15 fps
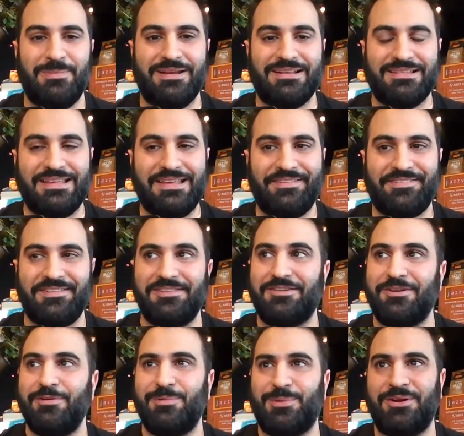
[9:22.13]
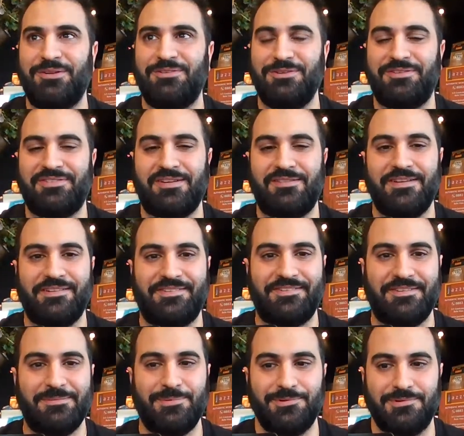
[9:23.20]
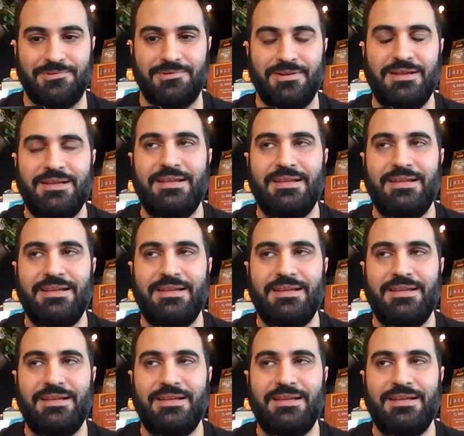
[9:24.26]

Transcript: Middle Eastern or you want to do something simple.